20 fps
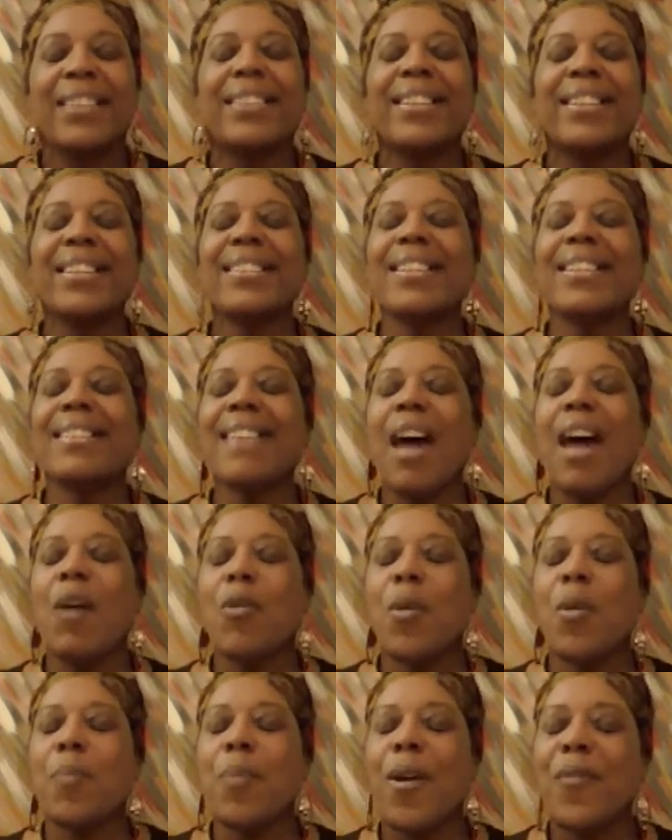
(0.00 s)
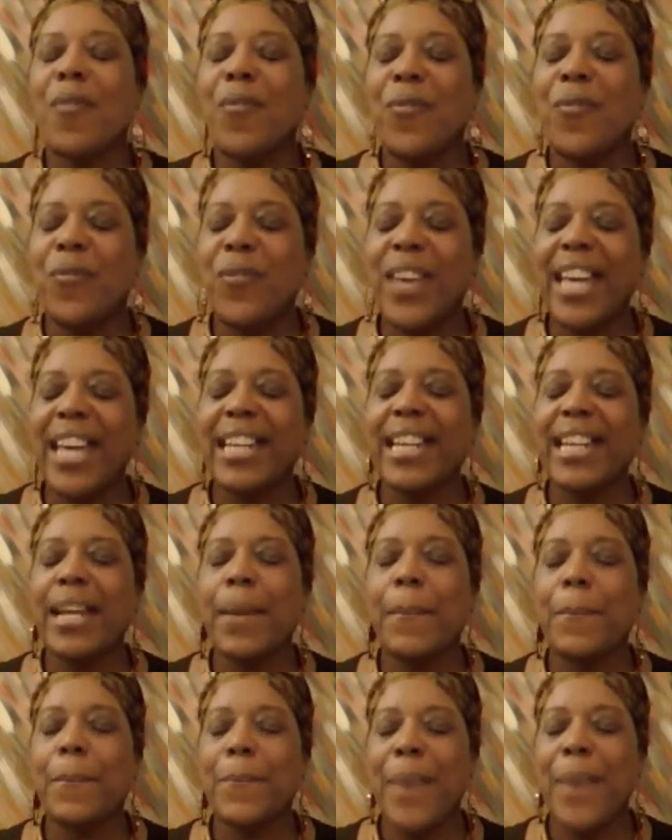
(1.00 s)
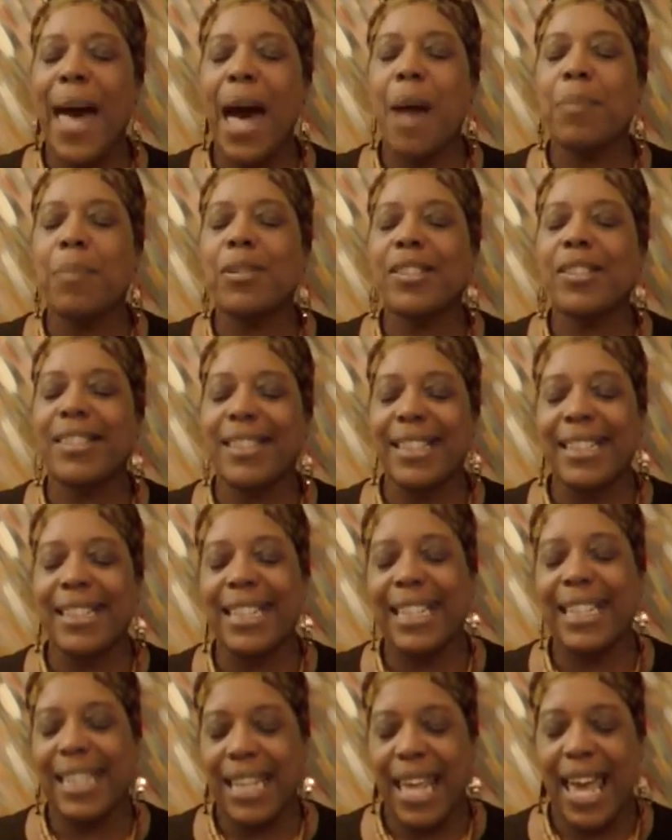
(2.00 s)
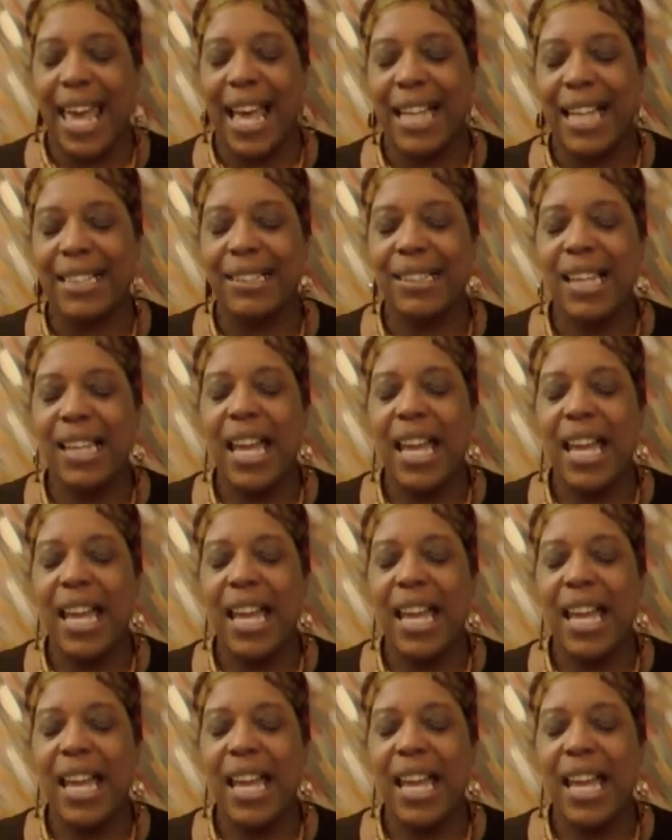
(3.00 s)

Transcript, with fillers: This is our prophetic Bible study class.